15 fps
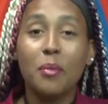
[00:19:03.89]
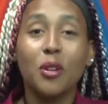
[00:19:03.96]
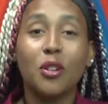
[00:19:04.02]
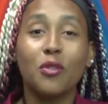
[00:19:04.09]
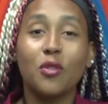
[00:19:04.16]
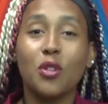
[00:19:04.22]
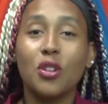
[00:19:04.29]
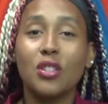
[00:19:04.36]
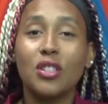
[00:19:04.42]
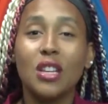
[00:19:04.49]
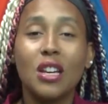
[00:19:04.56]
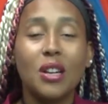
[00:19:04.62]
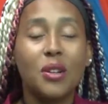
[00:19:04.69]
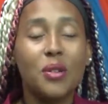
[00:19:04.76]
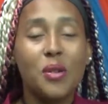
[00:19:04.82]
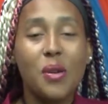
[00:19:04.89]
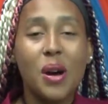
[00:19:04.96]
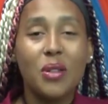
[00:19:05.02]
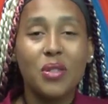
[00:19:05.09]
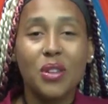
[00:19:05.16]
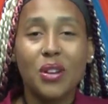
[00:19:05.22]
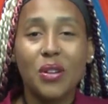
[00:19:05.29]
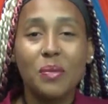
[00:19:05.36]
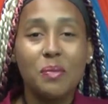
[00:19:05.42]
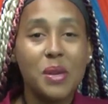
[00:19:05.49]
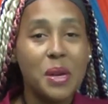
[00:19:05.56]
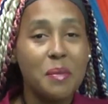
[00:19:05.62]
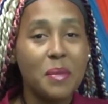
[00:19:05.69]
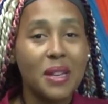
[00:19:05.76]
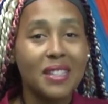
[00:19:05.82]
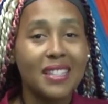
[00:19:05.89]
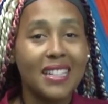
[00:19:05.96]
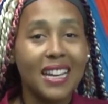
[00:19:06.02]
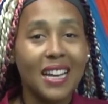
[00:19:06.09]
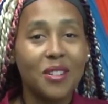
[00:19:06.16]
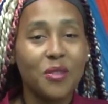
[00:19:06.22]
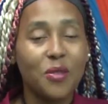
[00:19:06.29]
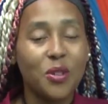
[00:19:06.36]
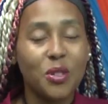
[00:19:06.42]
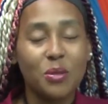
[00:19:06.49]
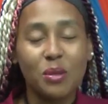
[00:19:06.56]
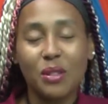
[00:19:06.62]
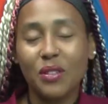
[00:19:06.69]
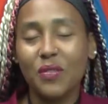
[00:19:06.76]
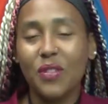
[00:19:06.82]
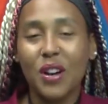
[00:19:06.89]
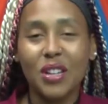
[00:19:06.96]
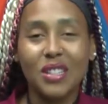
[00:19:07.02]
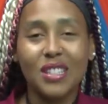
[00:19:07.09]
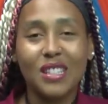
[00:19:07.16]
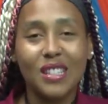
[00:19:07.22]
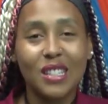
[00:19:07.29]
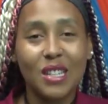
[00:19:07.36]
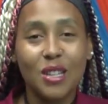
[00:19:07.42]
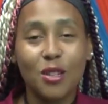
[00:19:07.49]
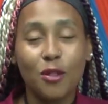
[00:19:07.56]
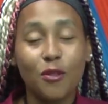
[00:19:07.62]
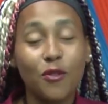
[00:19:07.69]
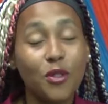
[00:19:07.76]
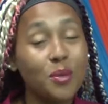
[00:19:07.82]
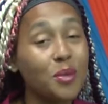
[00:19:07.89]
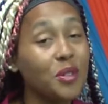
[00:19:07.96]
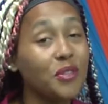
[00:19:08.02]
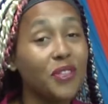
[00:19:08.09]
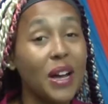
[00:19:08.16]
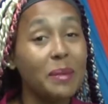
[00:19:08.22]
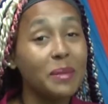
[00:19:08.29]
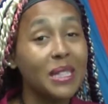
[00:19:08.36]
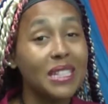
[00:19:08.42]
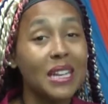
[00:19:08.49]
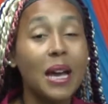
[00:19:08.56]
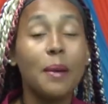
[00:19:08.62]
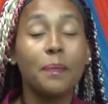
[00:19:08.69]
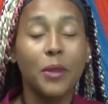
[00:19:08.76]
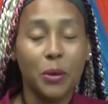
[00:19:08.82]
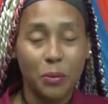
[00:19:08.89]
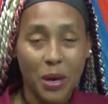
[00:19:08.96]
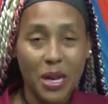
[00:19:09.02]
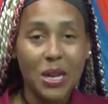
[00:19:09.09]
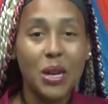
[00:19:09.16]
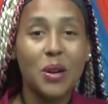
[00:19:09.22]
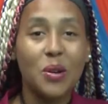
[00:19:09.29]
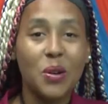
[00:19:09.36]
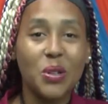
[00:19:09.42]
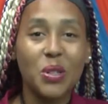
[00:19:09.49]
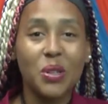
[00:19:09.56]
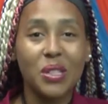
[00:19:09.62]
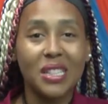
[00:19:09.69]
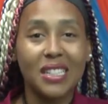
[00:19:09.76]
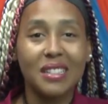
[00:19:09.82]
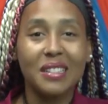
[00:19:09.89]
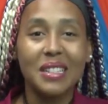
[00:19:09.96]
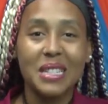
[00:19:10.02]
But of course, go out there, be amazing, and of course, we look forward to seeing you for more family time right here on your Leader